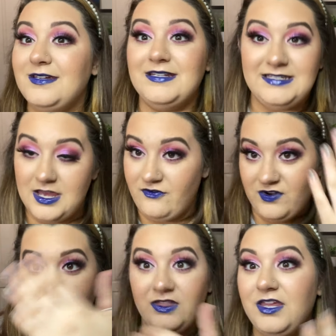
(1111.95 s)
it
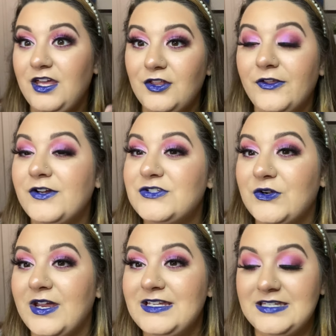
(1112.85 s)
definitely looks
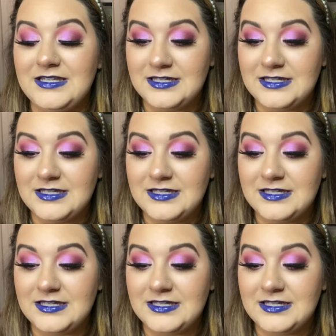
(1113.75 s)
crazy.